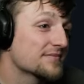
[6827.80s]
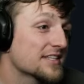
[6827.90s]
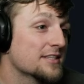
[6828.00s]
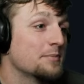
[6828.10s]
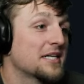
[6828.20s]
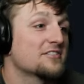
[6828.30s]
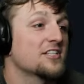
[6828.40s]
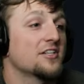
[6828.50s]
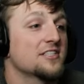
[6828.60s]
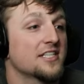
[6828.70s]
The best
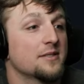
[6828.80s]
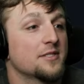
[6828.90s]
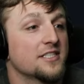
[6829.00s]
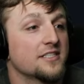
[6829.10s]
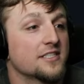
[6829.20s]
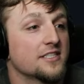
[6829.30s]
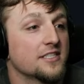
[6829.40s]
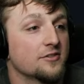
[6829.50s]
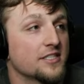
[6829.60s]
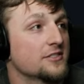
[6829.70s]
video on delimited
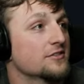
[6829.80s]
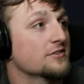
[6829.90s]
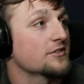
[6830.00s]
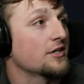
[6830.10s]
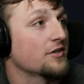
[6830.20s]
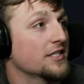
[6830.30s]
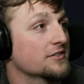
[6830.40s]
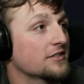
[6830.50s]
continuations. Oh, nice.